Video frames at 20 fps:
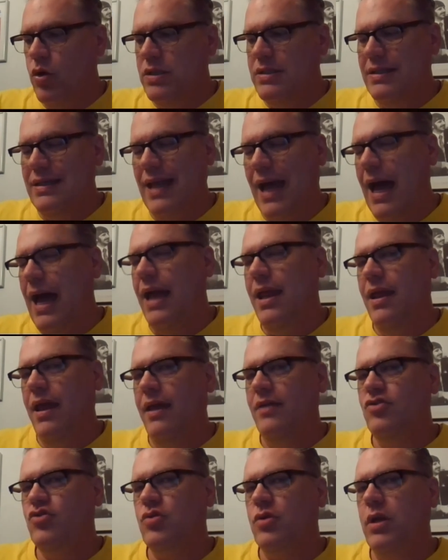were denied
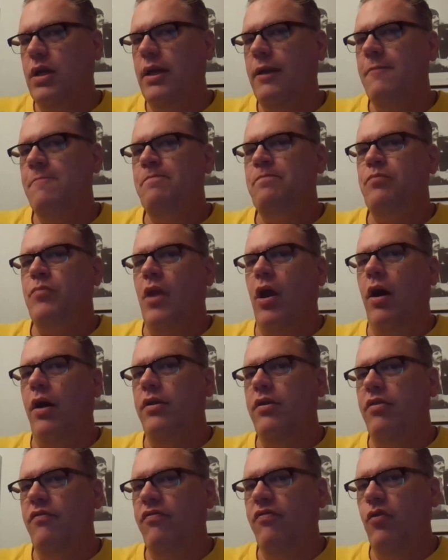entry onto the